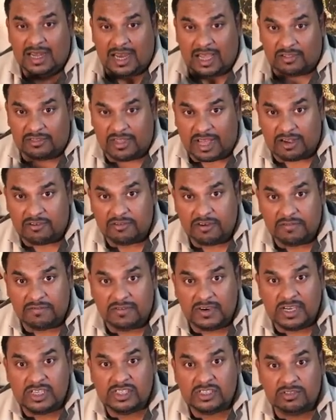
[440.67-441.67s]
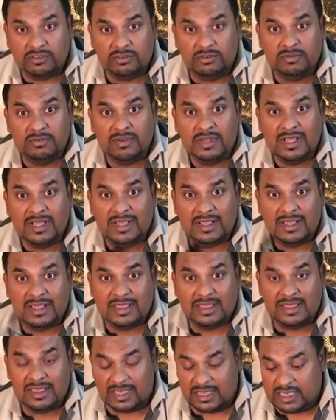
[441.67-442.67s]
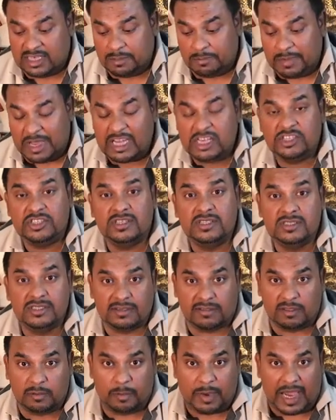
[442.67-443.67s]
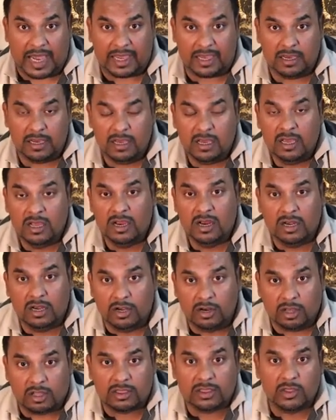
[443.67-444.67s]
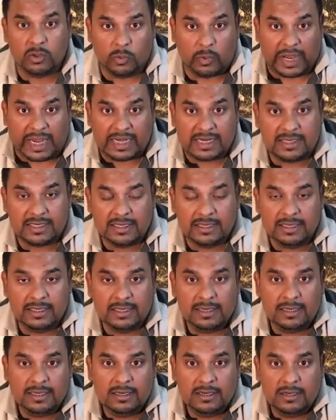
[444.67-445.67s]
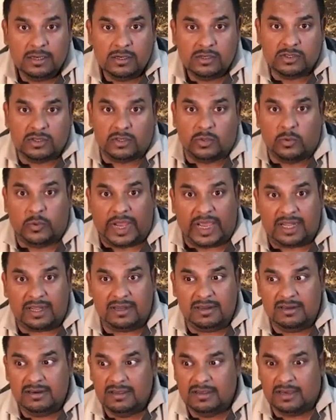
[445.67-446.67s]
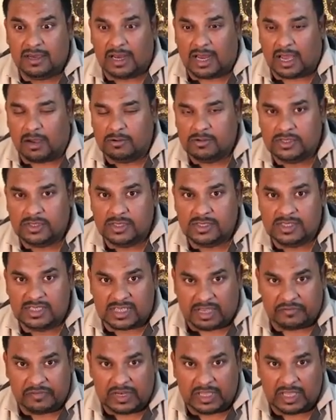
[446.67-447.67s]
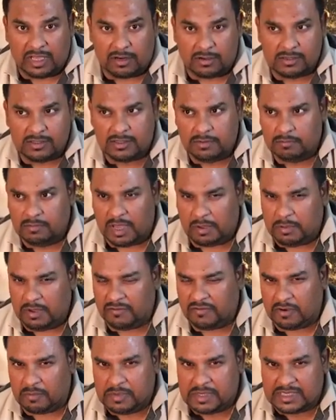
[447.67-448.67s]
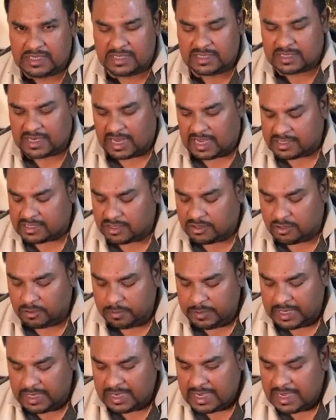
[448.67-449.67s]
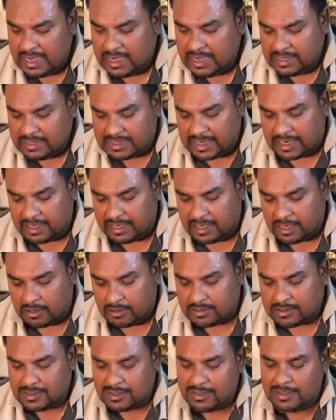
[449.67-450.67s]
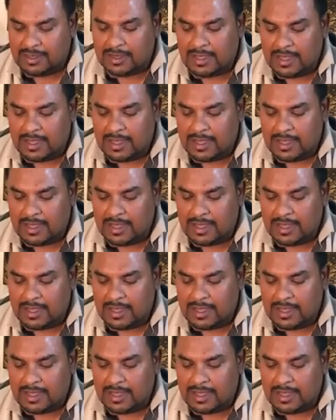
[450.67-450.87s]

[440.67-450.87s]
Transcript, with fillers: Now, that refers to the dimensions of the bag, not the weight. So the weight allowance is 7 kilos. Maybe if you're business class, it could be 10 kilos.